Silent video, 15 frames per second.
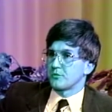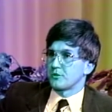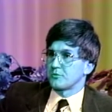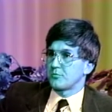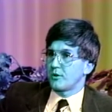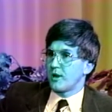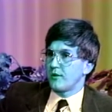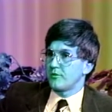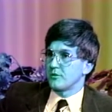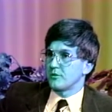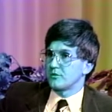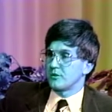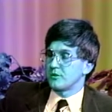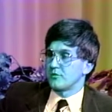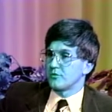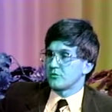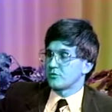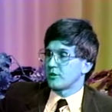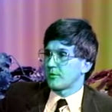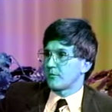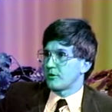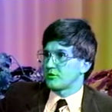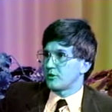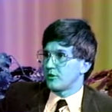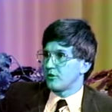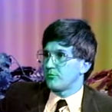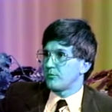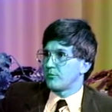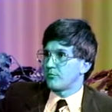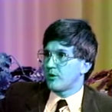There's private individuals like
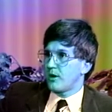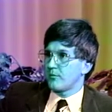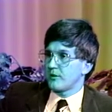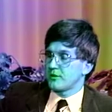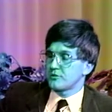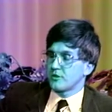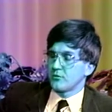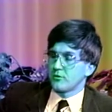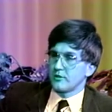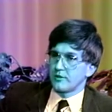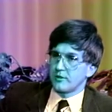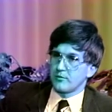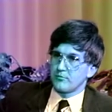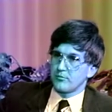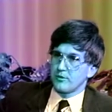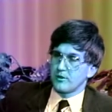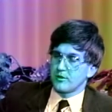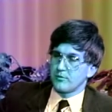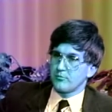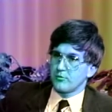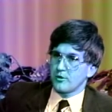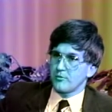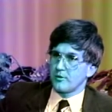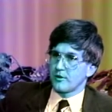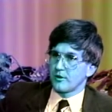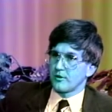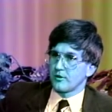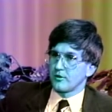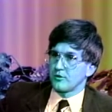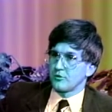myself, but probably I'd say one of the uh,
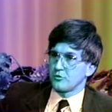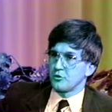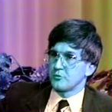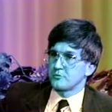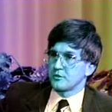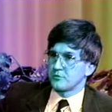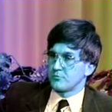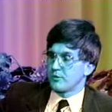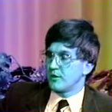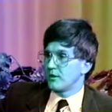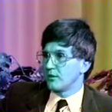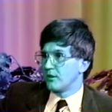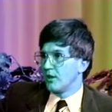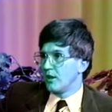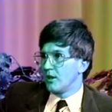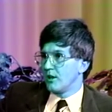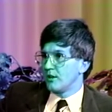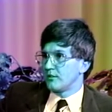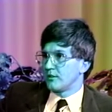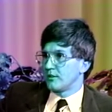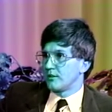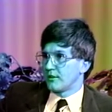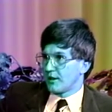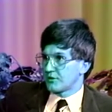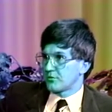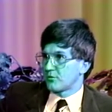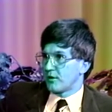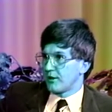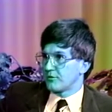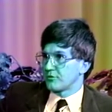premier groups has been the National
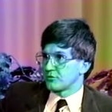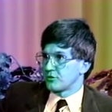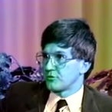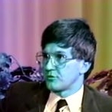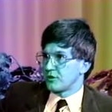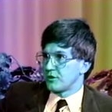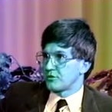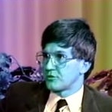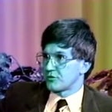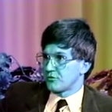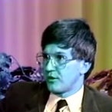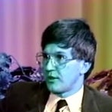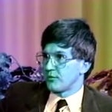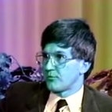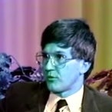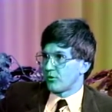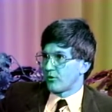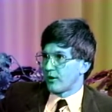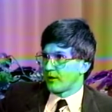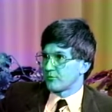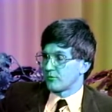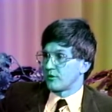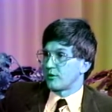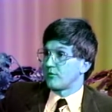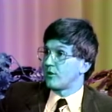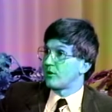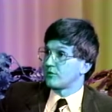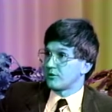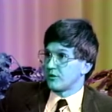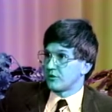Rifle Association's training programs with their
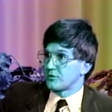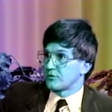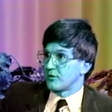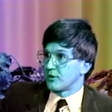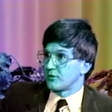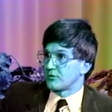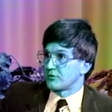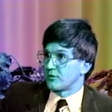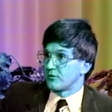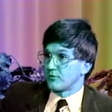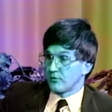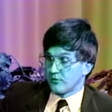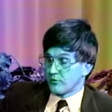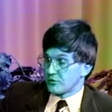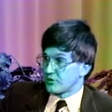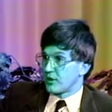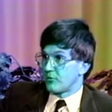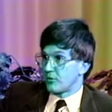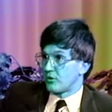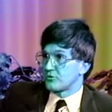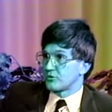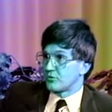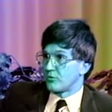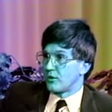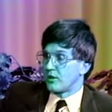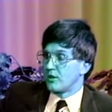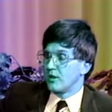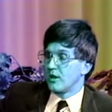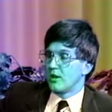volunteer instructors, of, of which I'm also one.